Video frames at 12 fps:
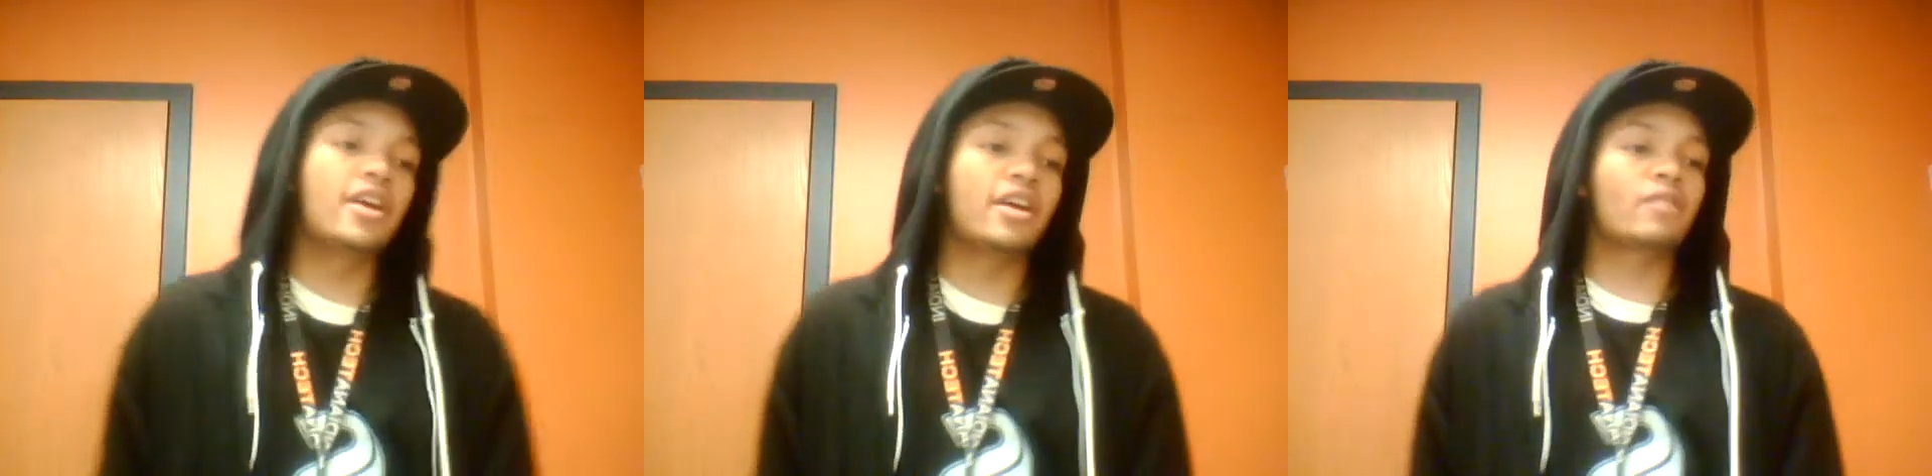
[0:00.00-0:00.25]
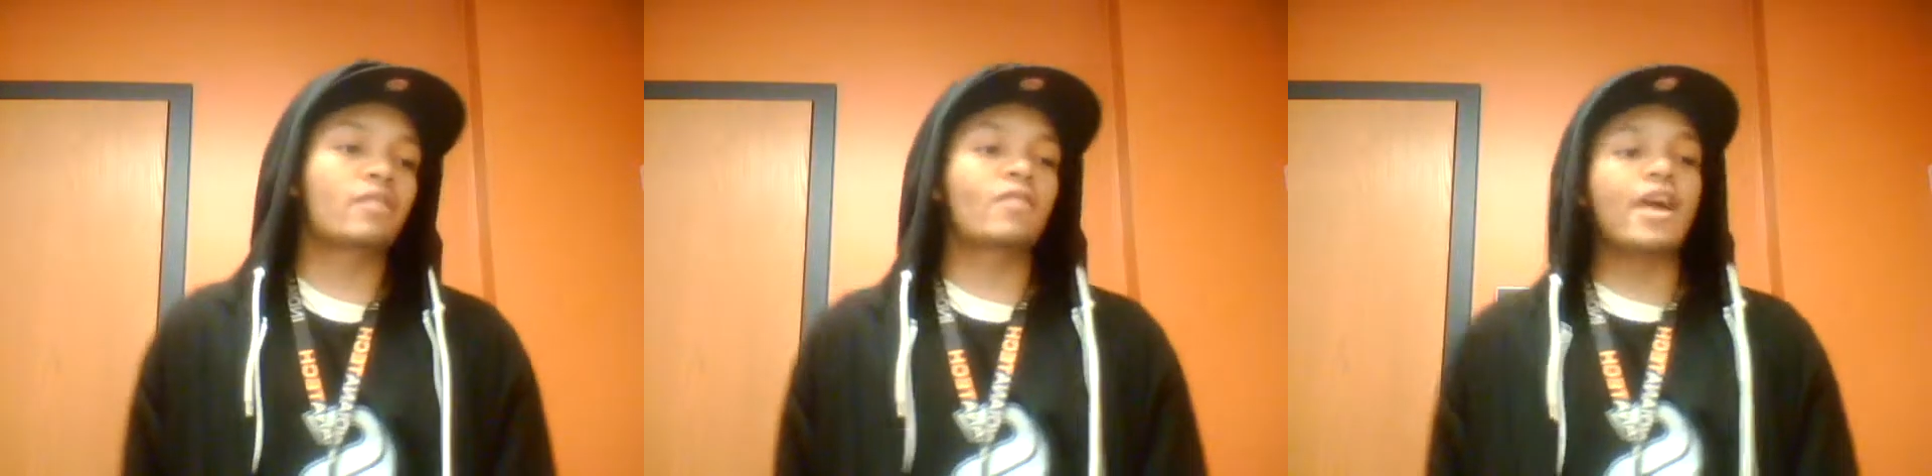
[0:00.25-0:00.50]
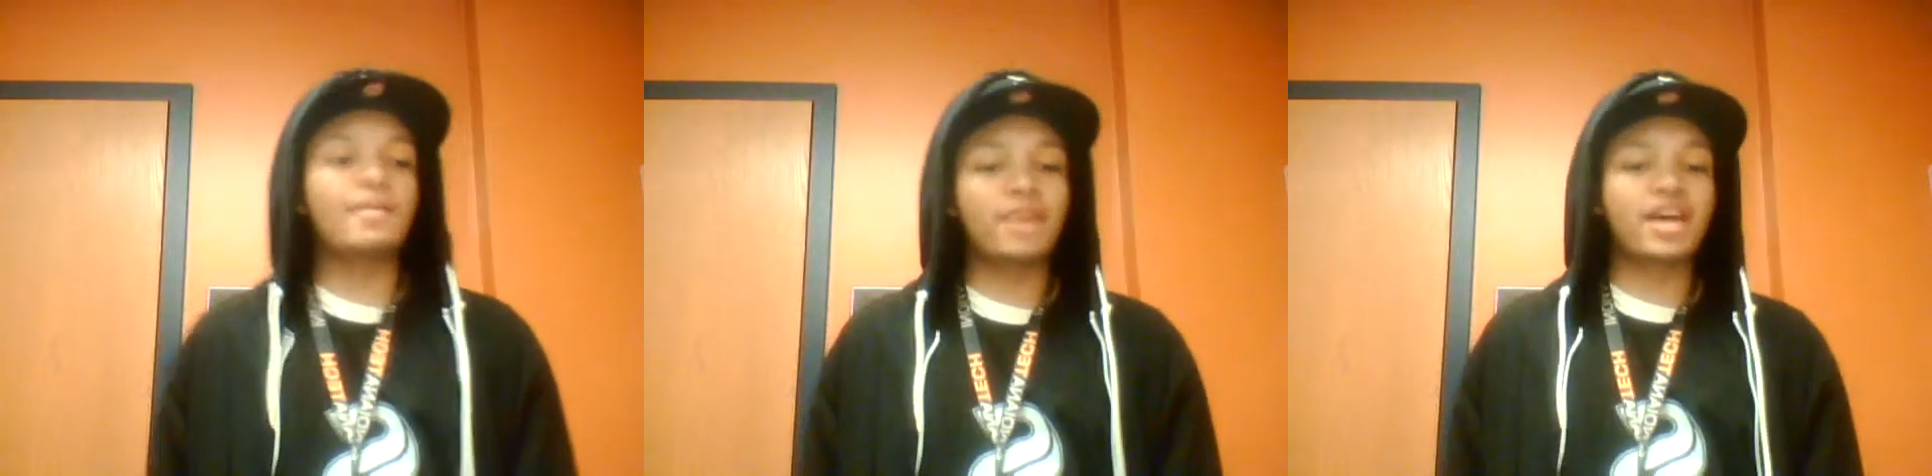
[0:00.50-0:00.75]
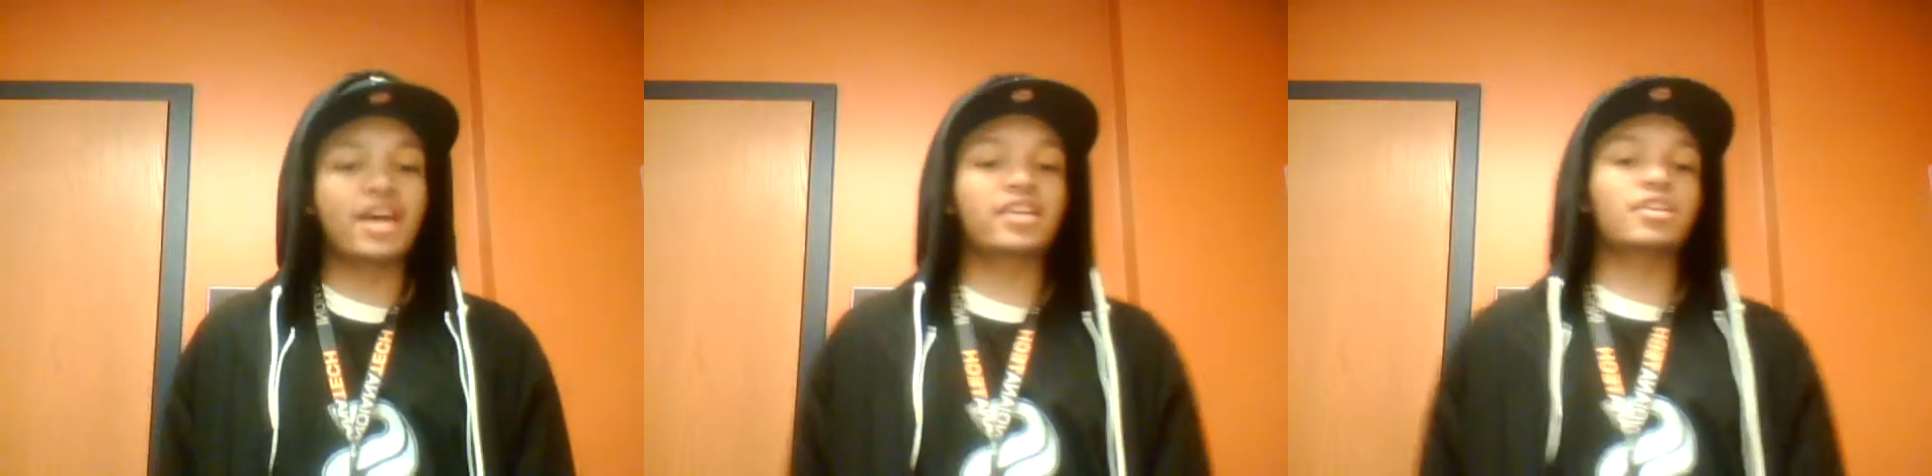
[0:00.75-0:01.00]
and
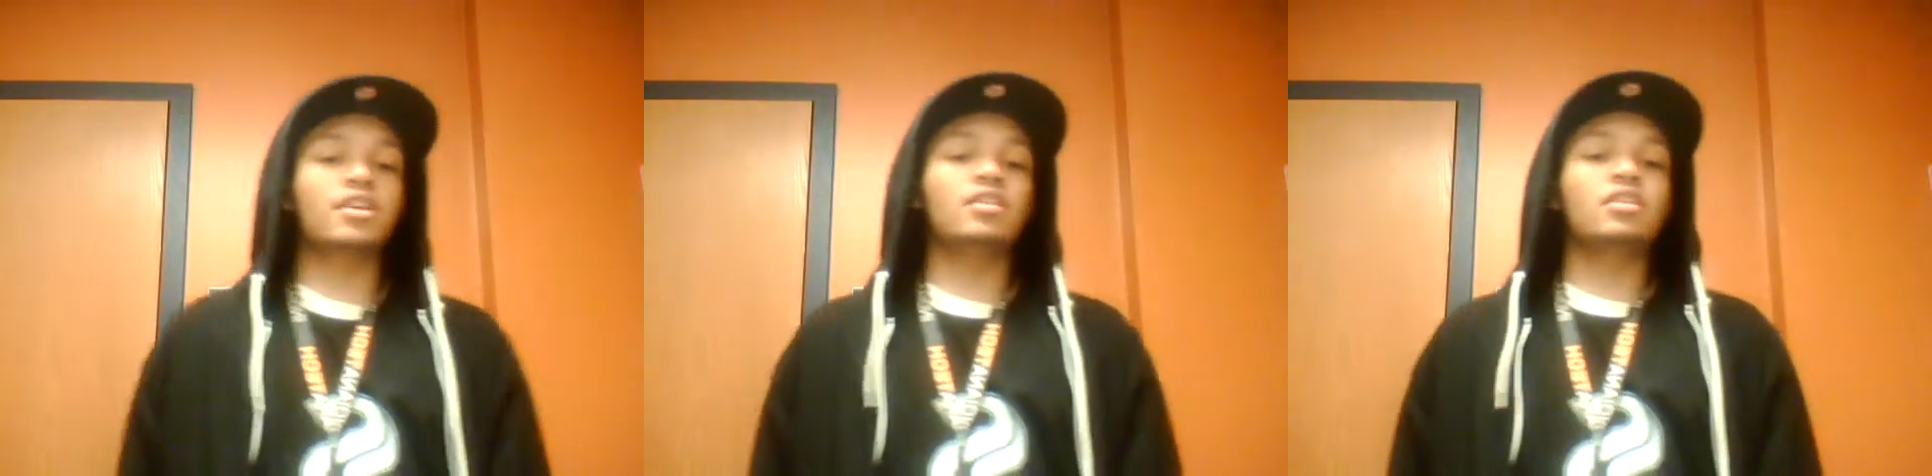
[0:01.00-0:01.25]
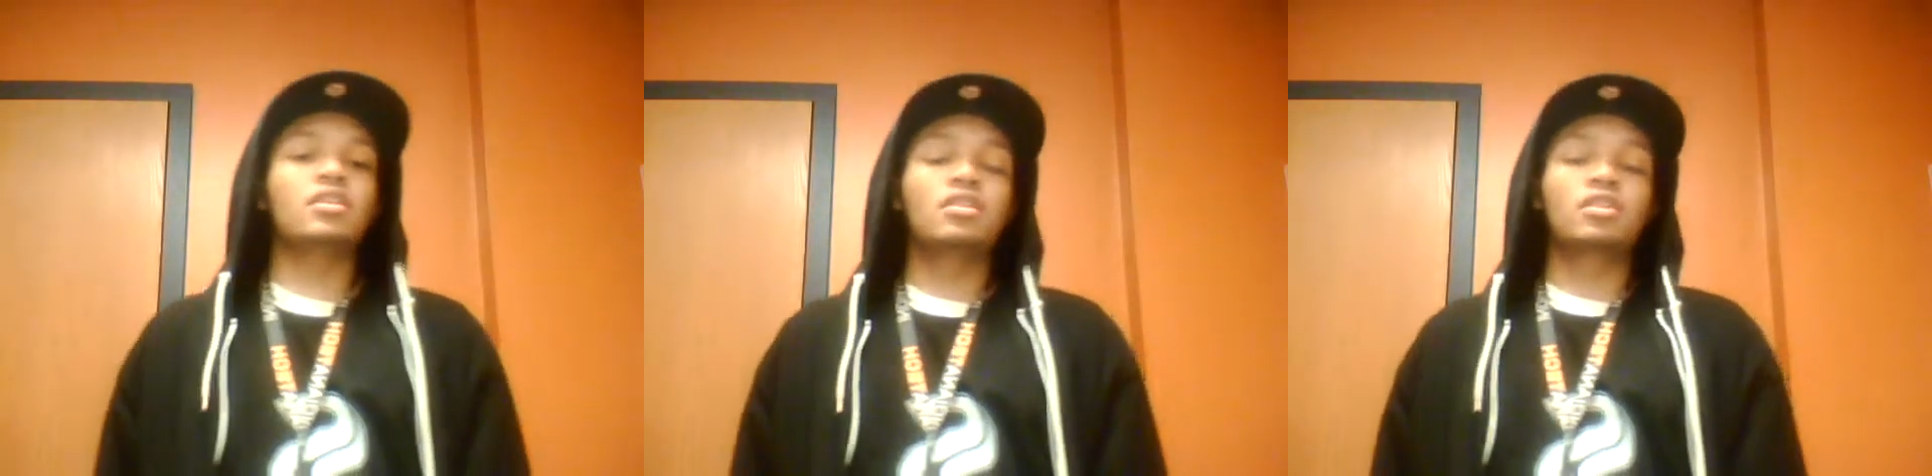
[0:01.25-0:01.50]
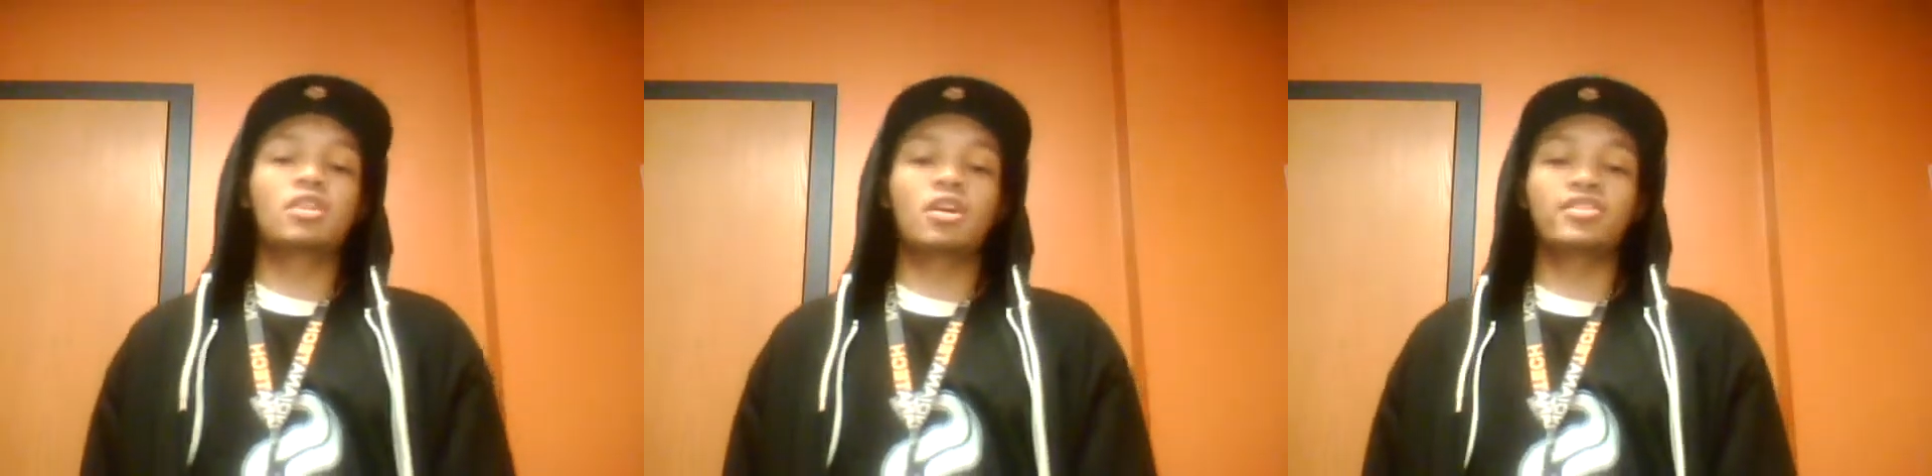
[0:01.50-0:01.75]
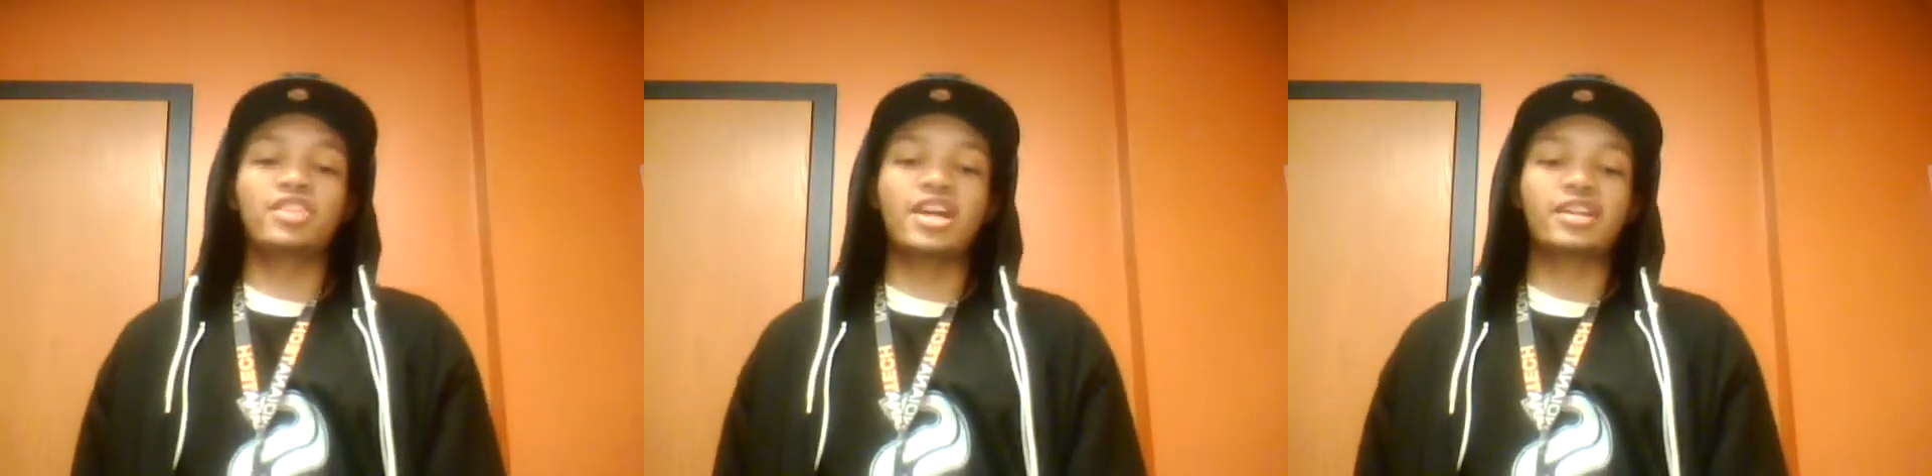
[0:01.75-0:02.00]
Ryback and Curtis